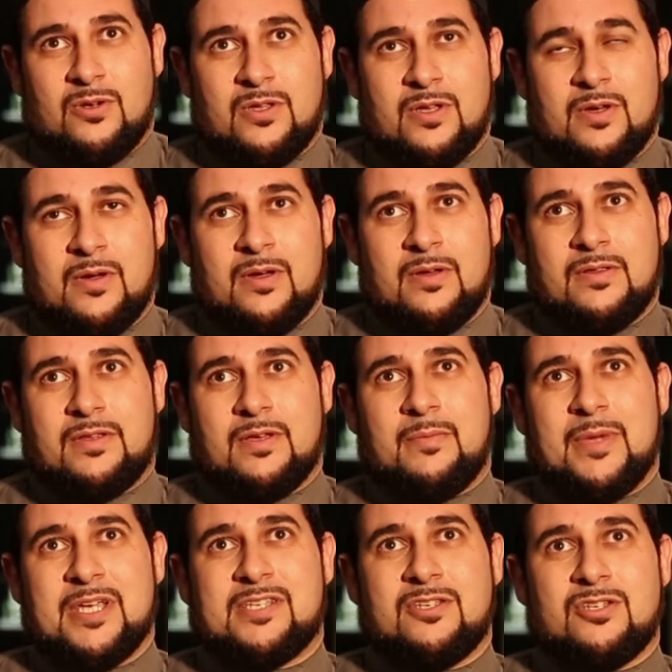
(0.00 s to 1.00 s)
So
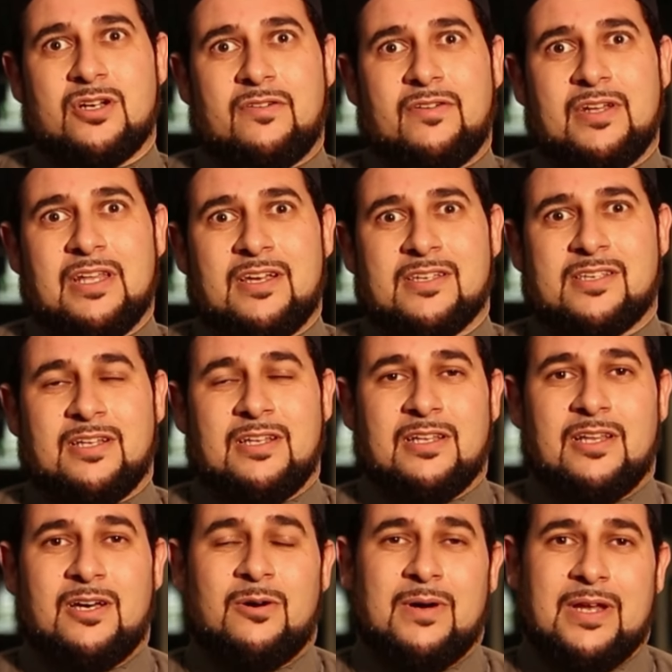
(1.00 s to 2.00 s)
the, the Messenger of Allah
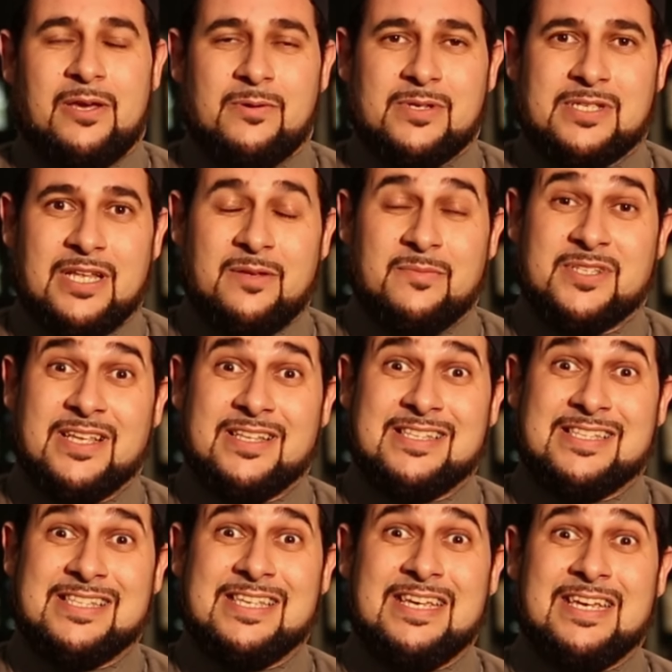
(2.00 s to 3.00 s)
sallallahu
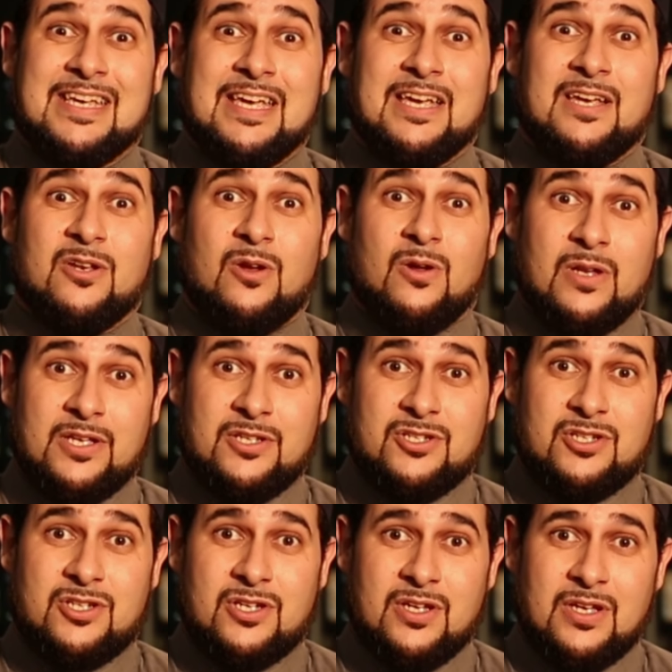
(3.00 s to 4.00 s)
wasallam said, seeking
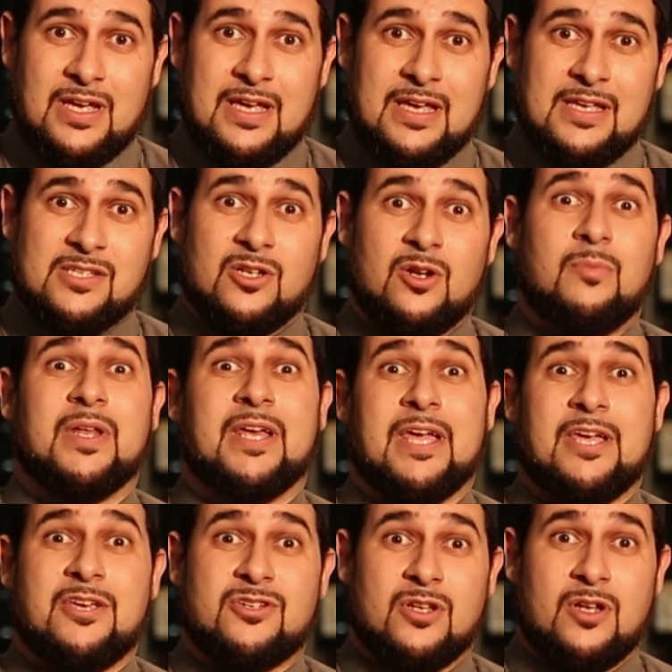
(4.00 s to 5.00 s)
knowledge is an
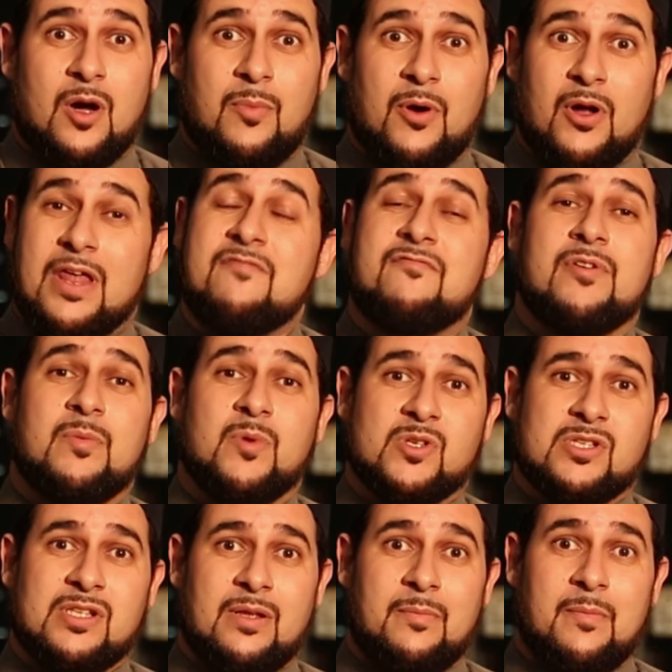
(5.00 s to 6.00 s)
obligation upon
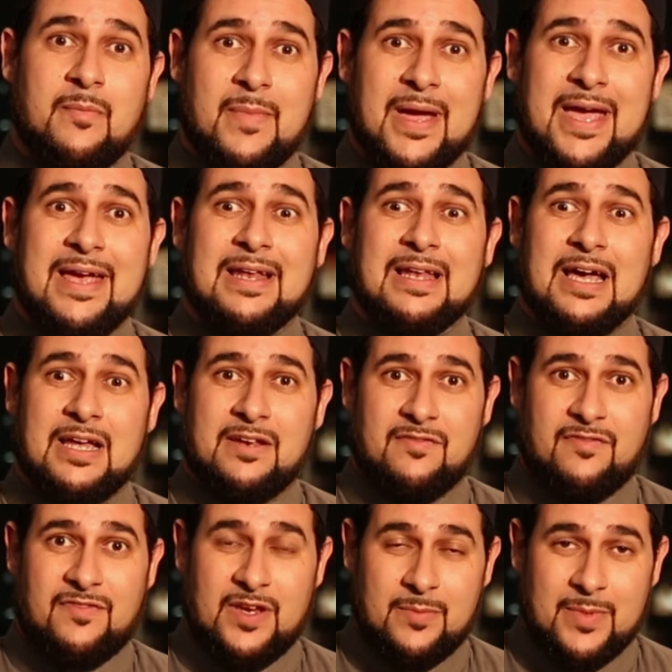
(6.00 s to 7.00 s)
every Muslim, male
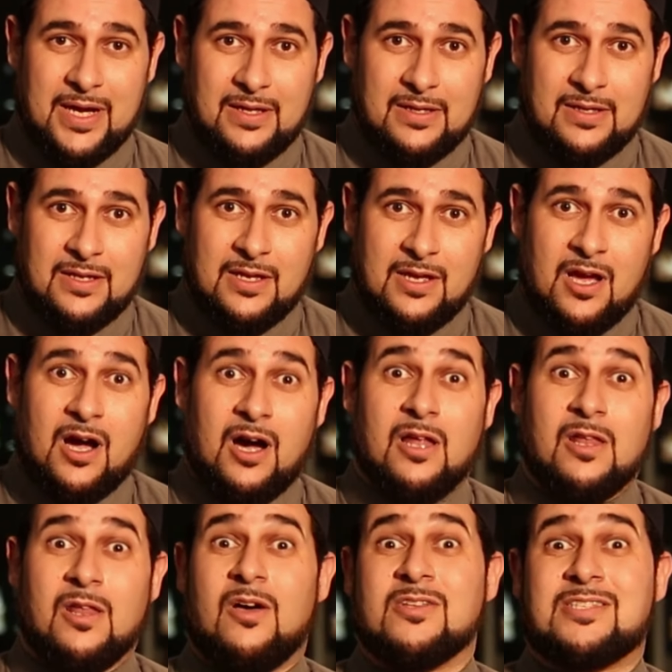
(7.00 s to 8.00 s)
and female.
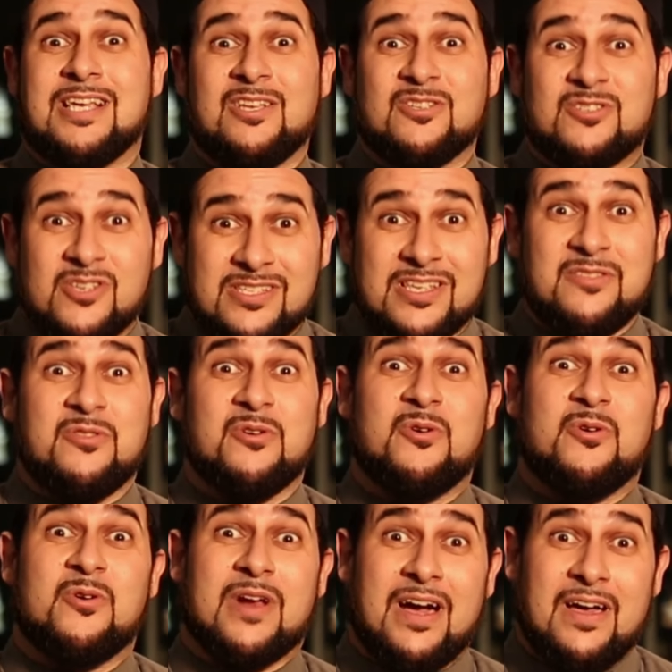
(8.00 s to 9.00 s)
Allah tells us
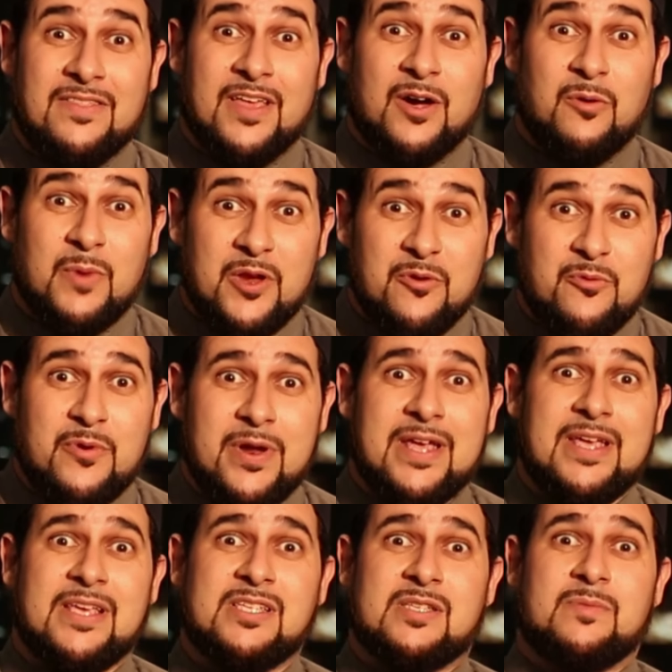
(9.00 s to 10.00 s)
in the Quran that we
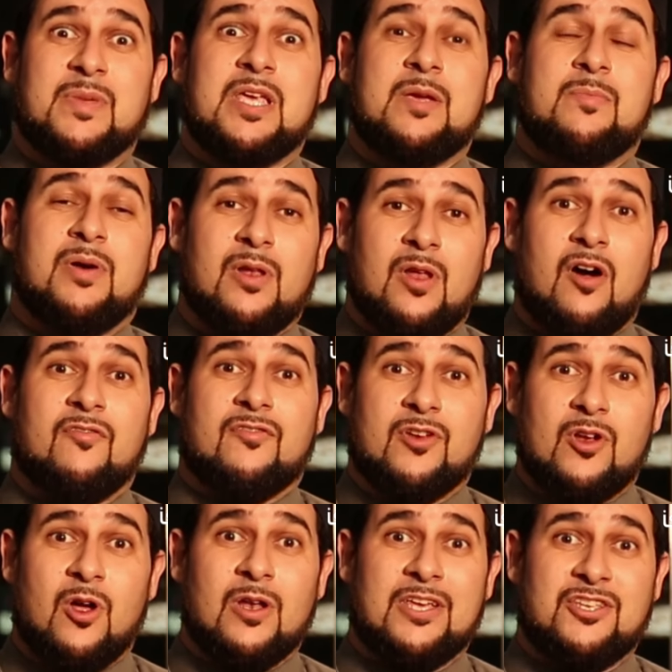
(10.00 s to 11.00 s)
raise
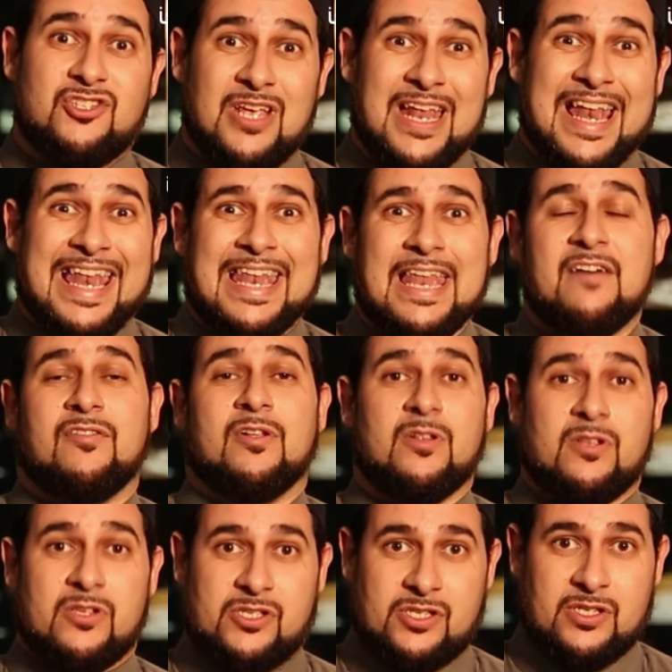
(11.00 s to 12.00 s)
people of knowledge
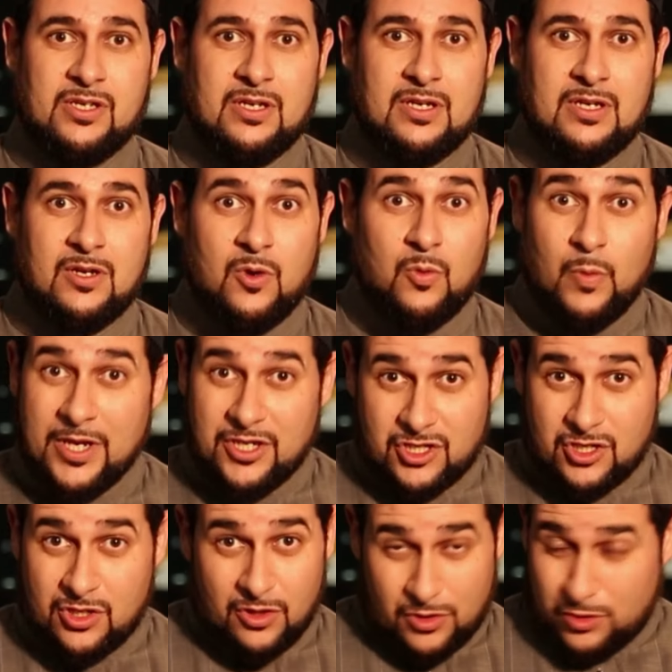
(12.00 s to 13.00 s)
levels
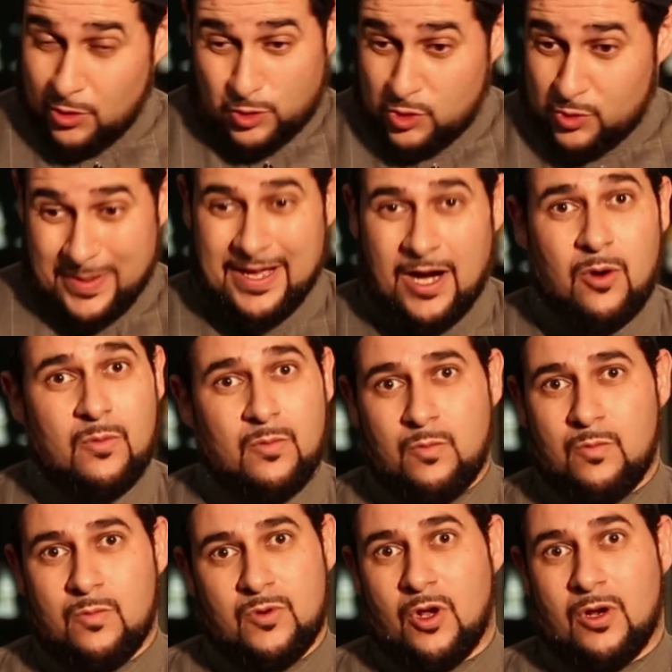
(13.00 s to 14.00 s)
which those
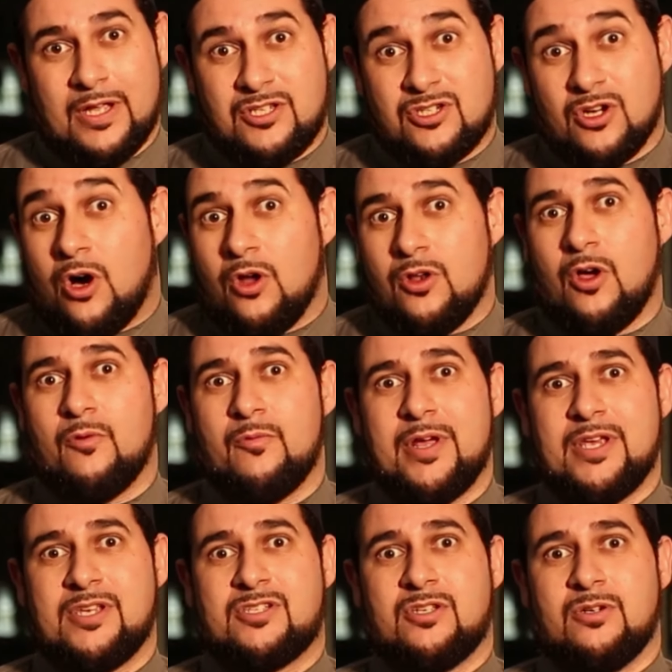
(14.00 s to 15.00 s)
without knowledge are
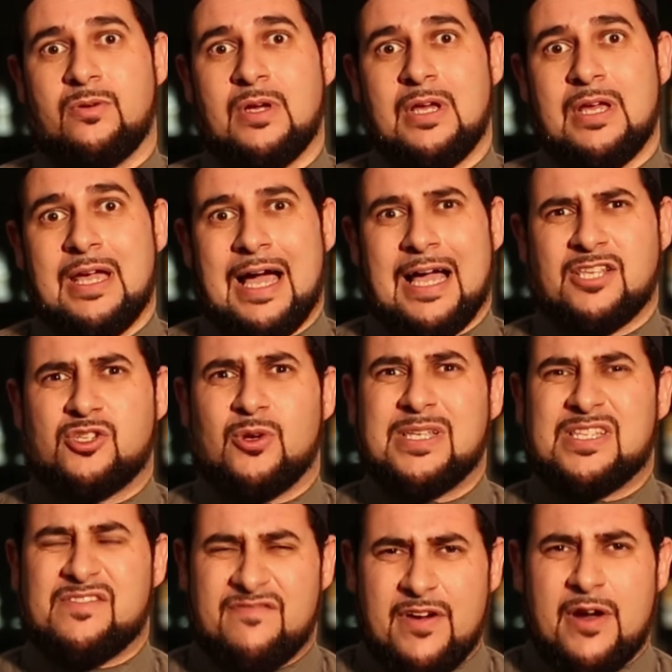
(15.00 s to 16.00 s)
not raised to.
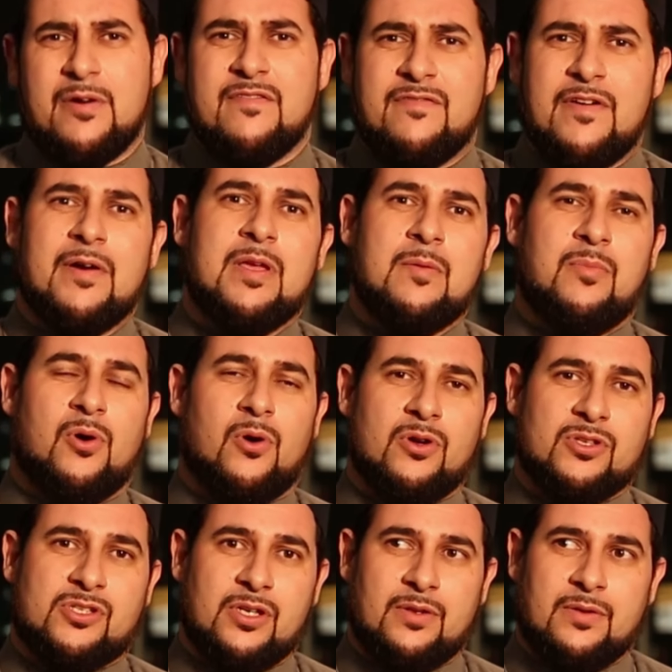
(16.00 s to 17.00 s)
And so it's very, very
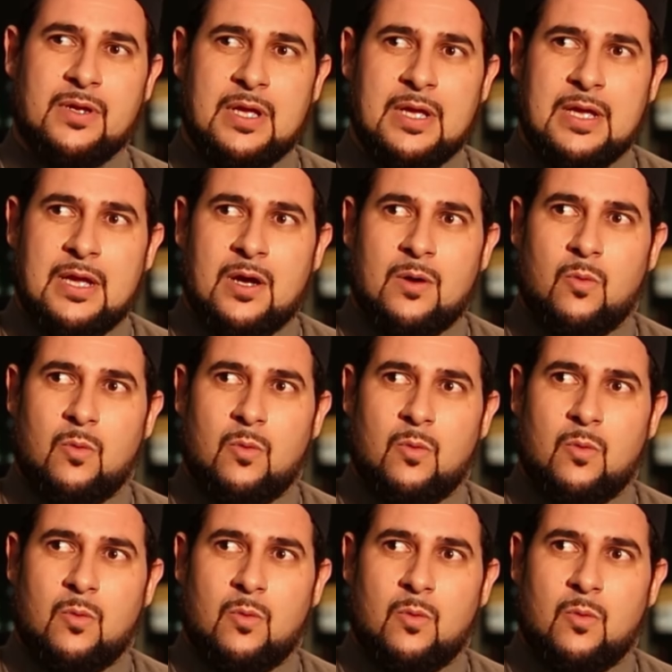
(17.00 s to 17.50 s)
important.